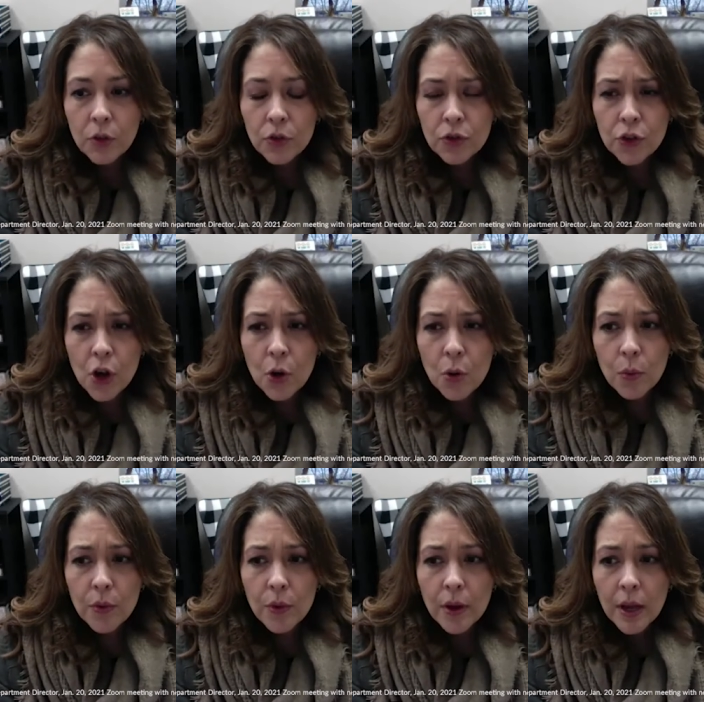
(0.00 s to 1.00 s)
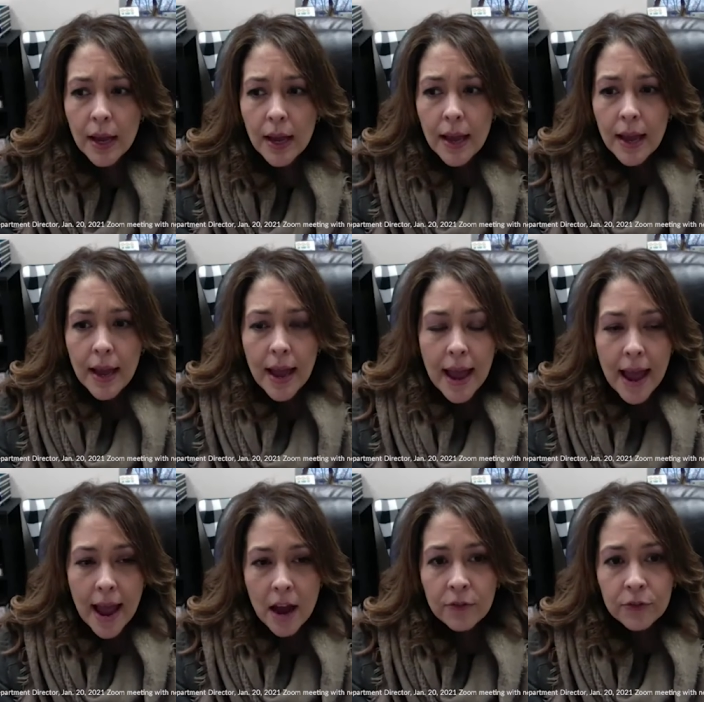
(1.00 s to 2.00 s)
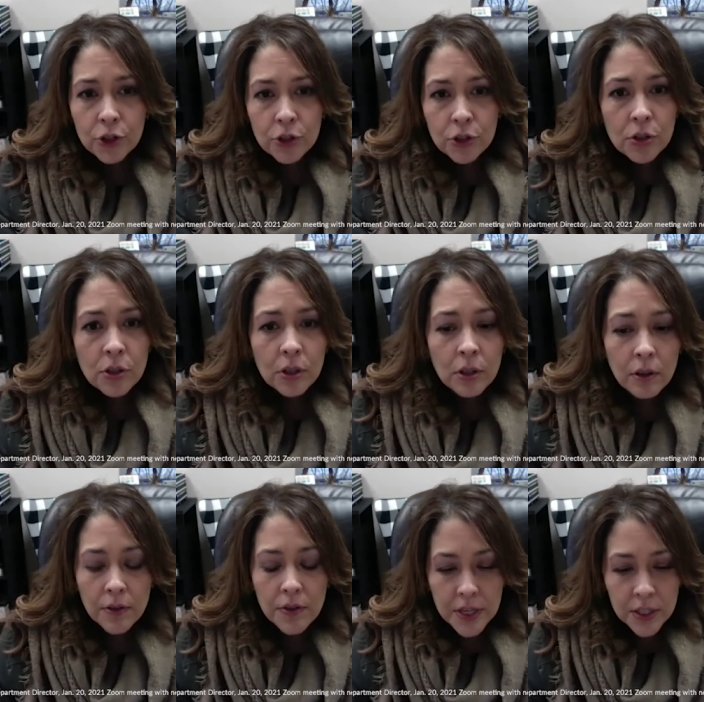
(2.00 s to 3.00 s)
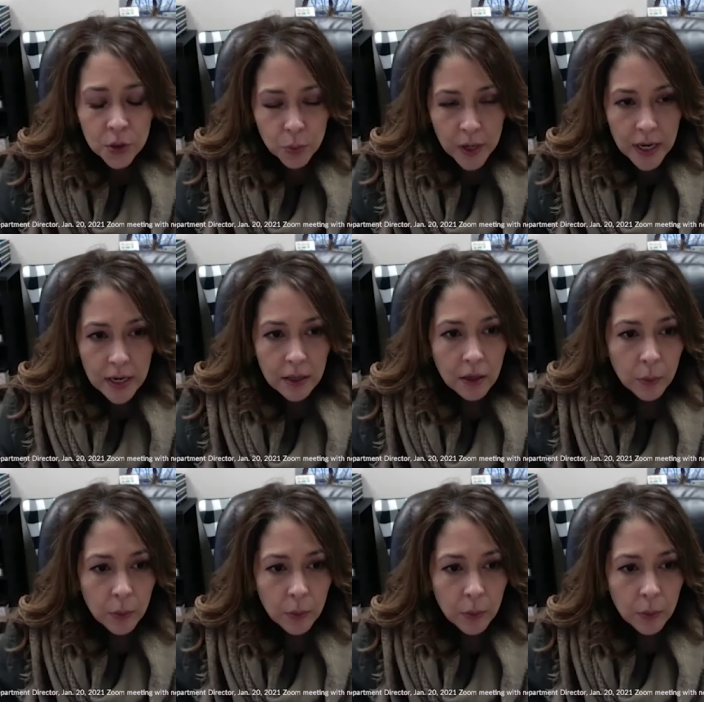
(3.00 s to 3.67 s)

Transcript: so after this week,